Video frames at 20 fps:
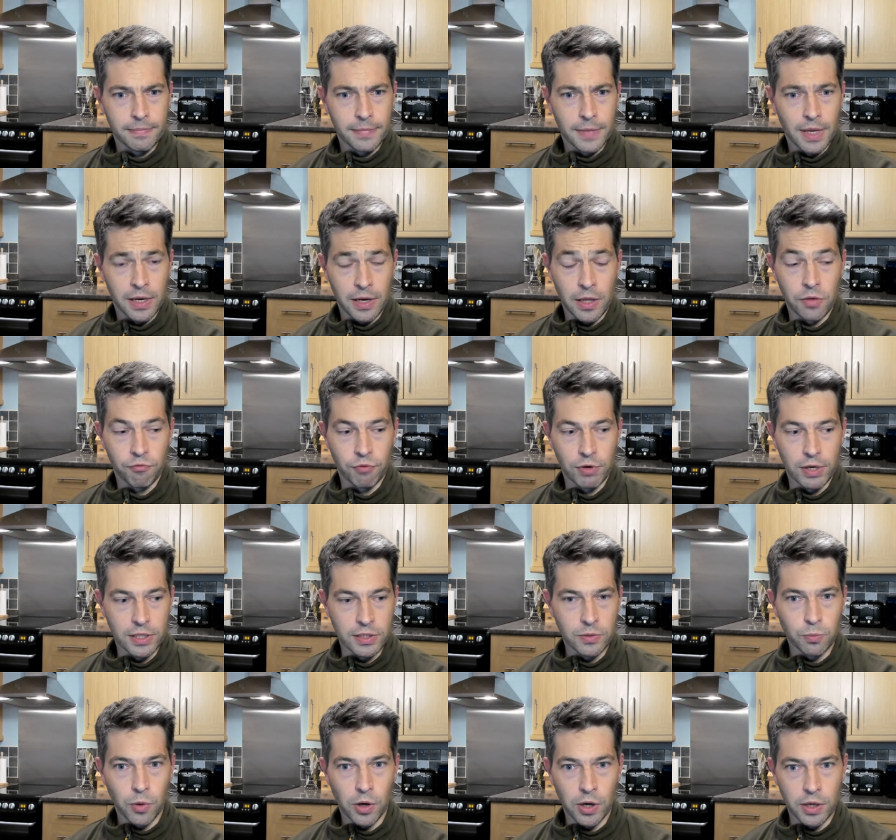another
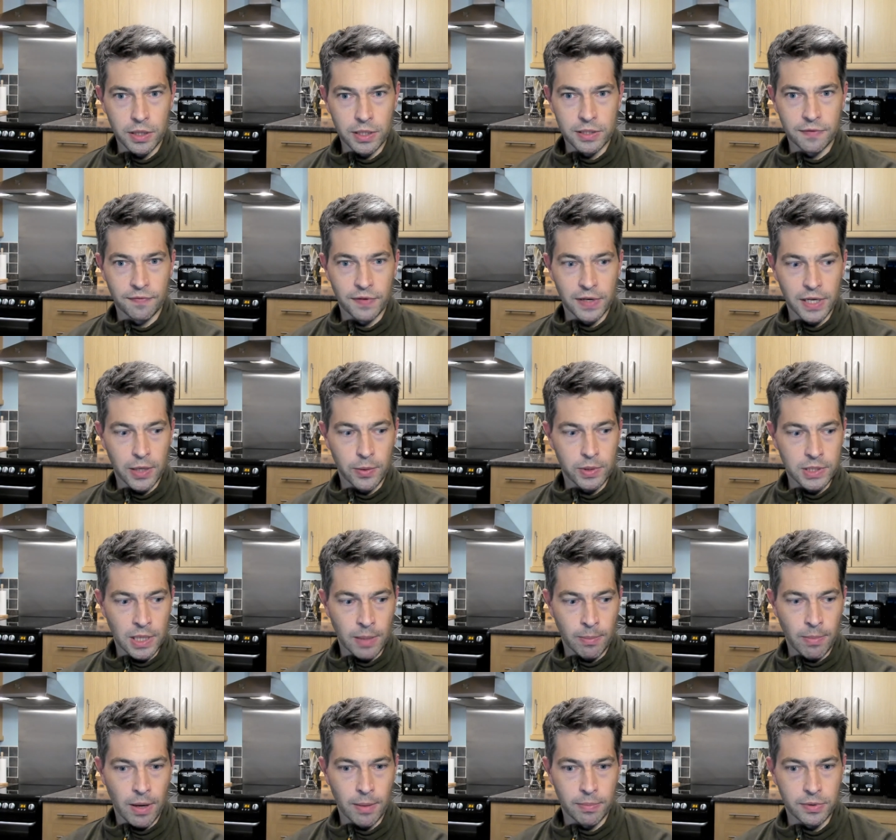reason why this video has
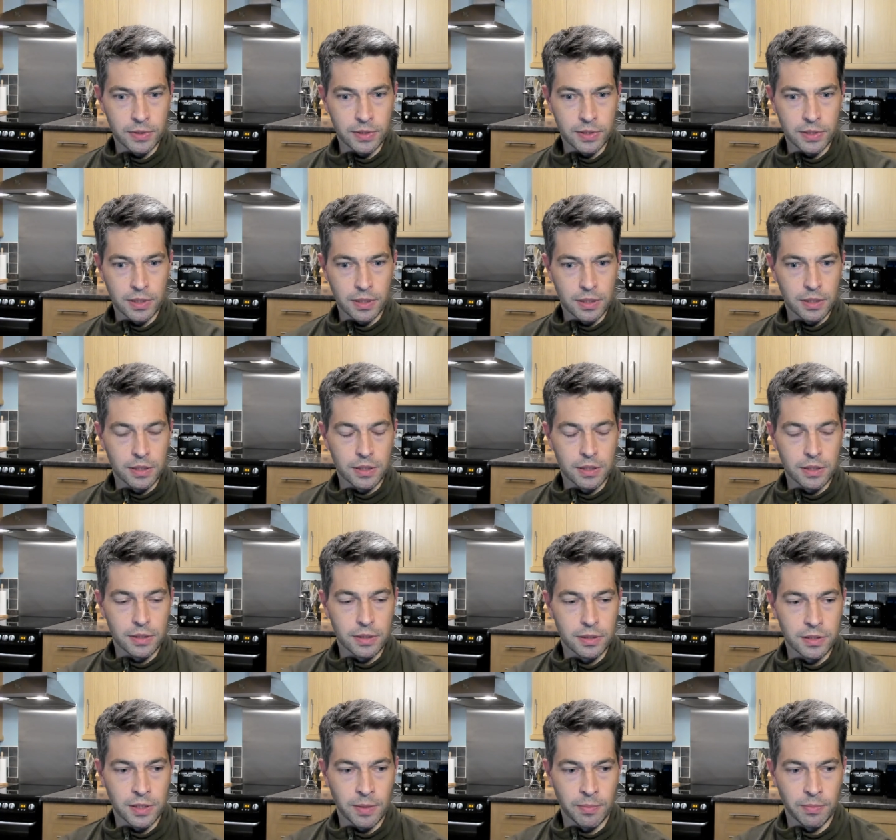come up as
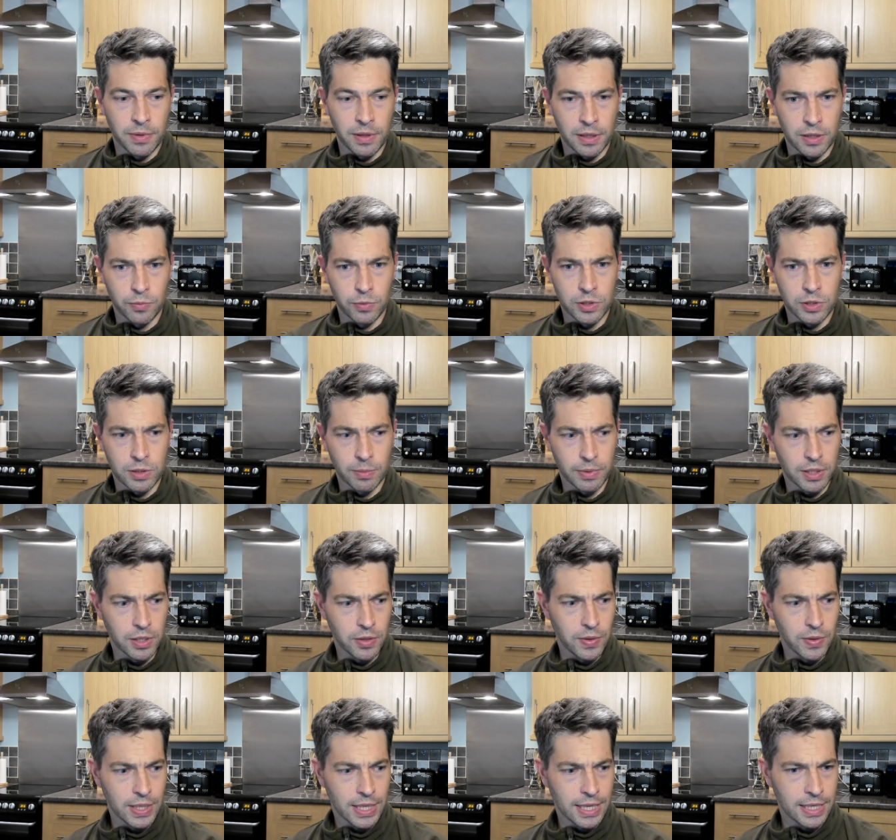something that we should be
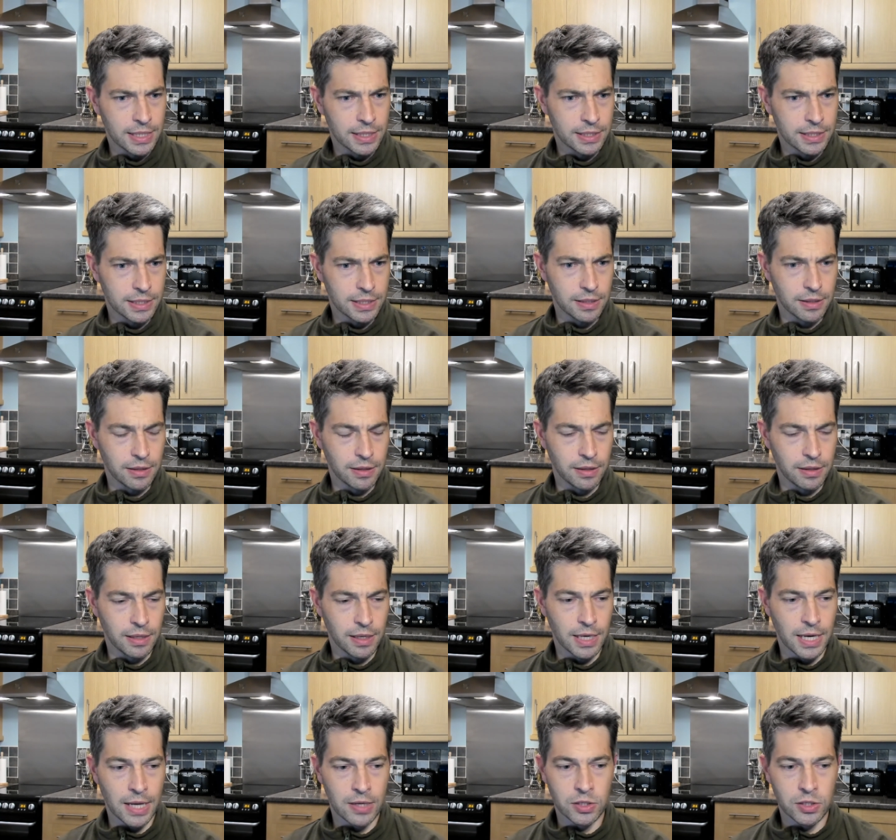doing is the
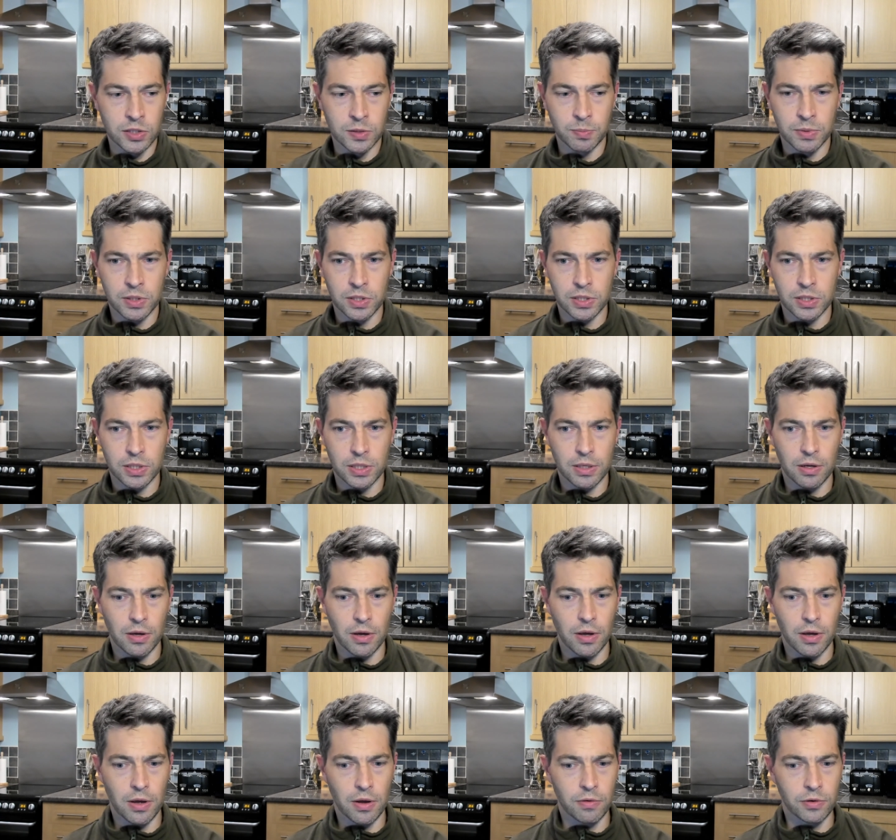announcement
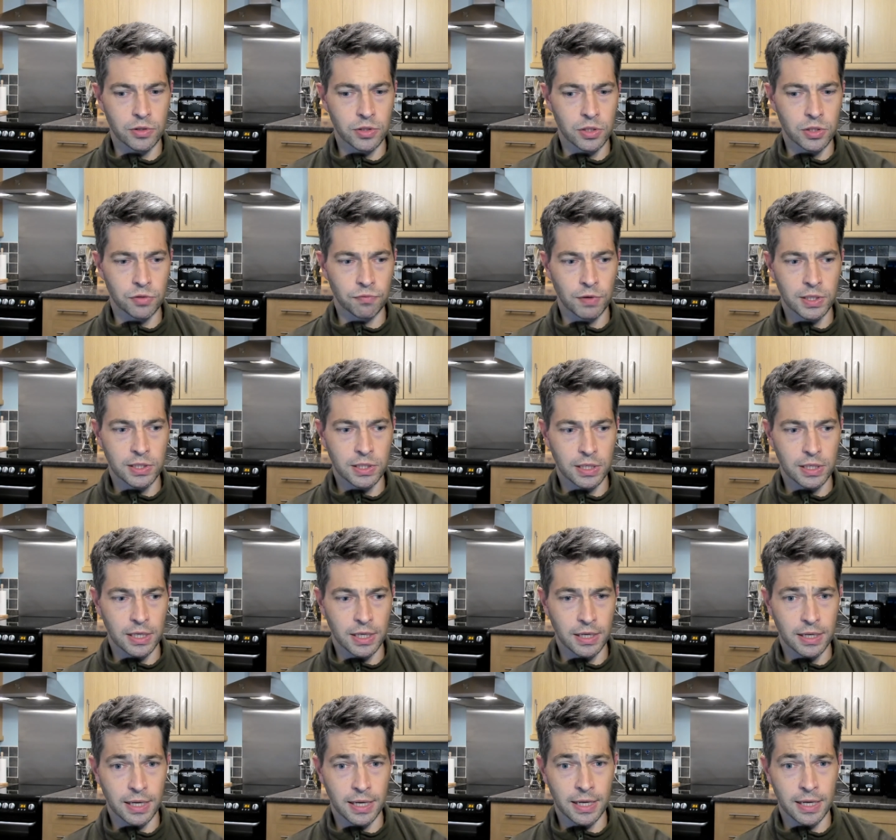just recently
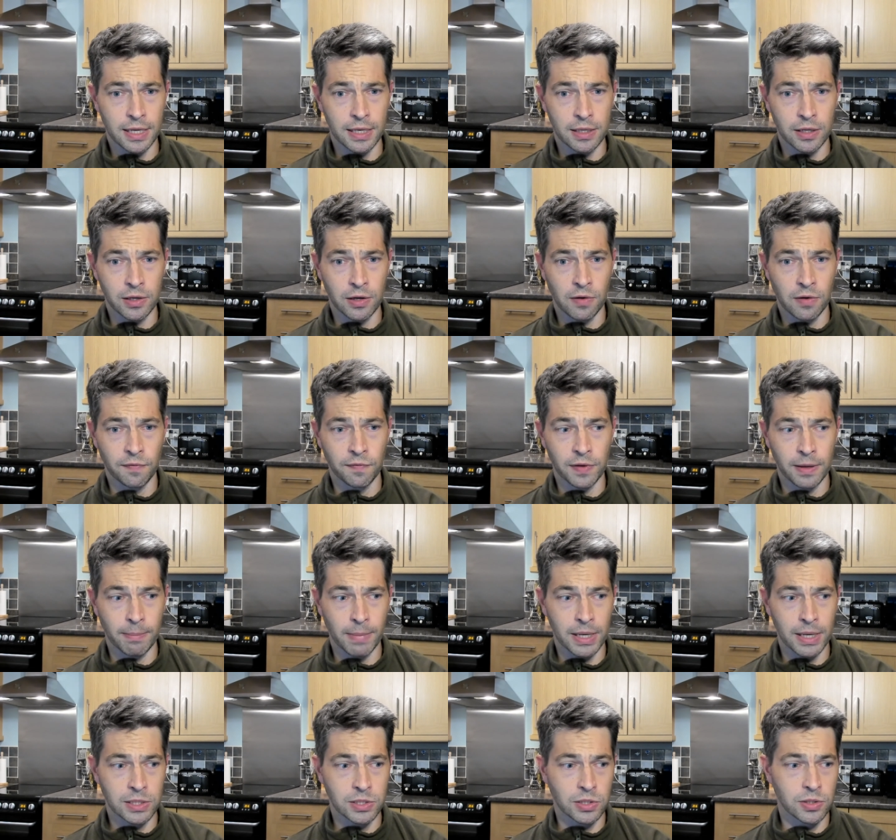in the Config
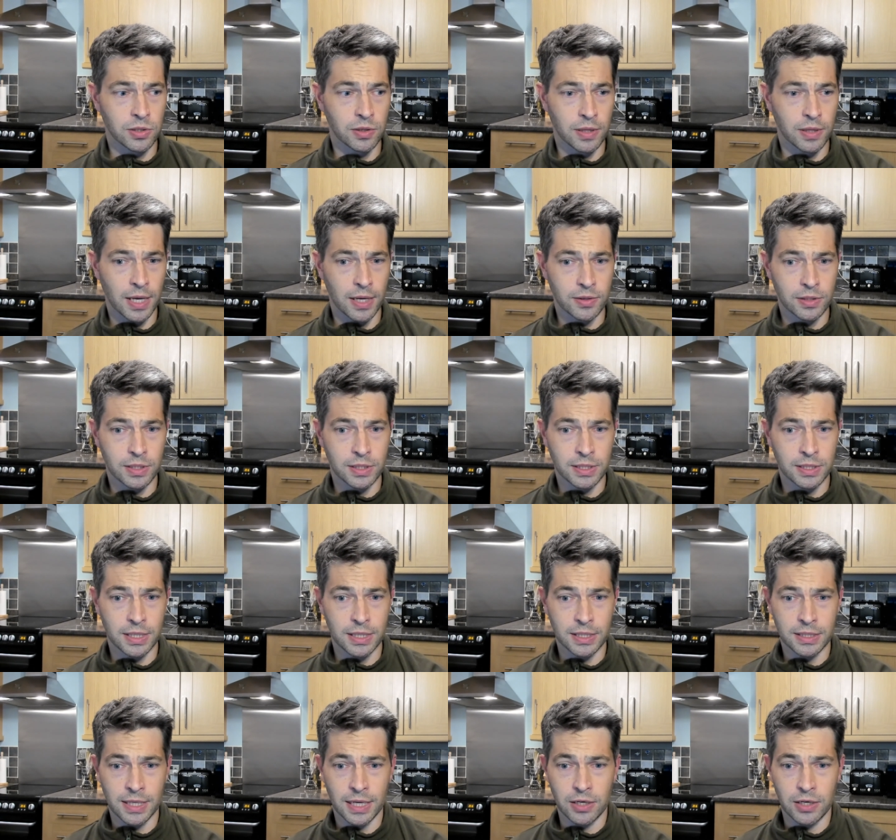Manager
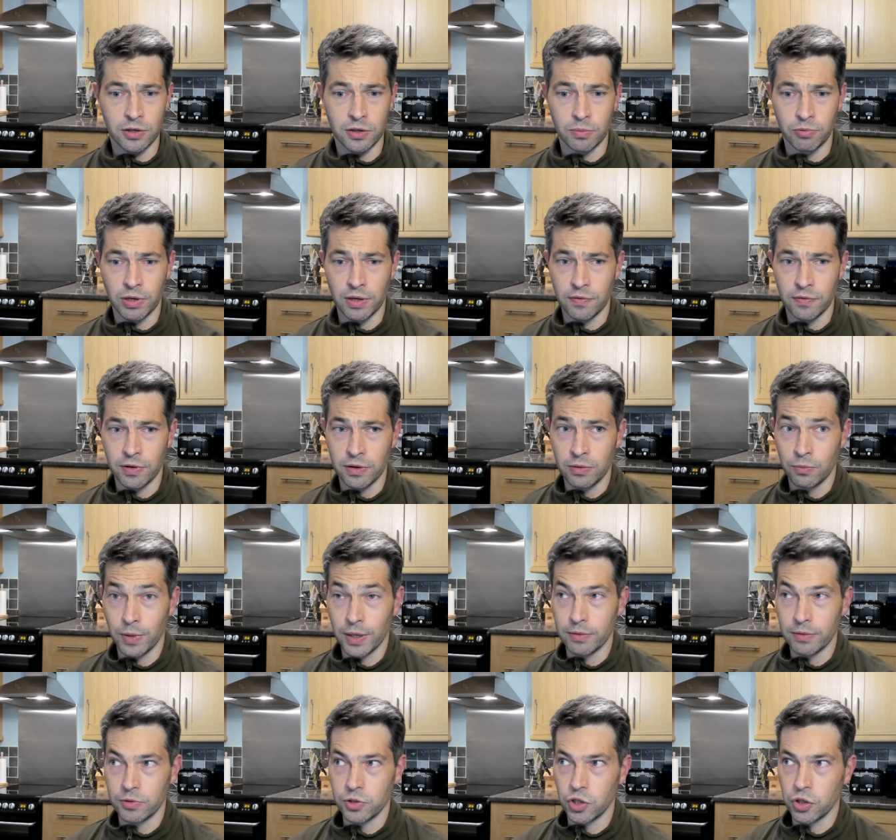2006 technical preview,
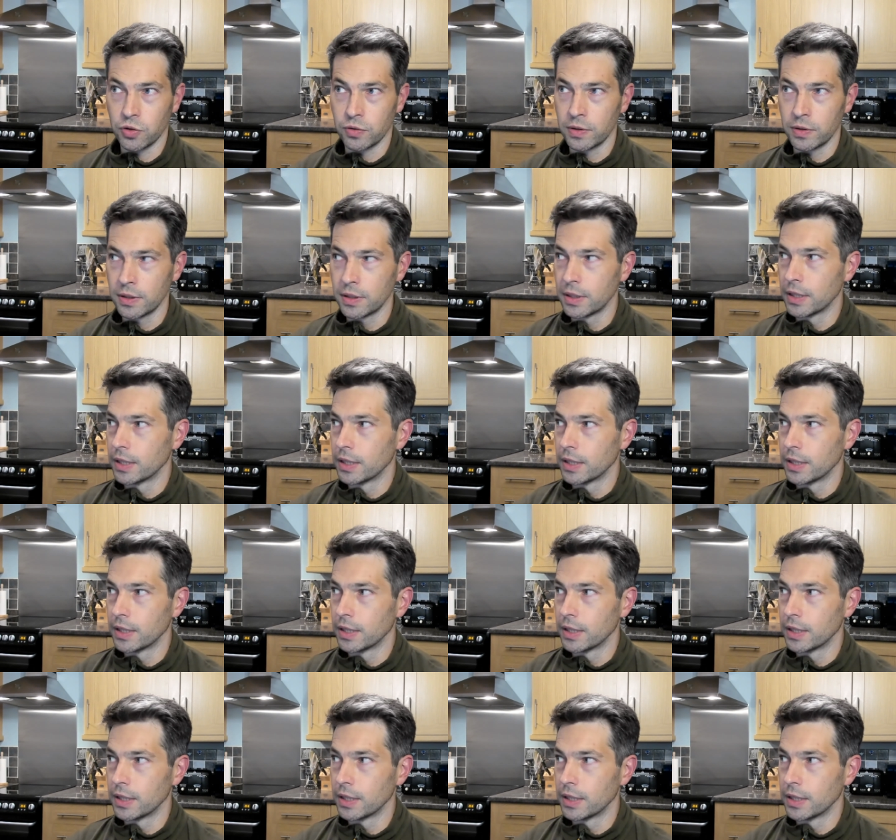well, June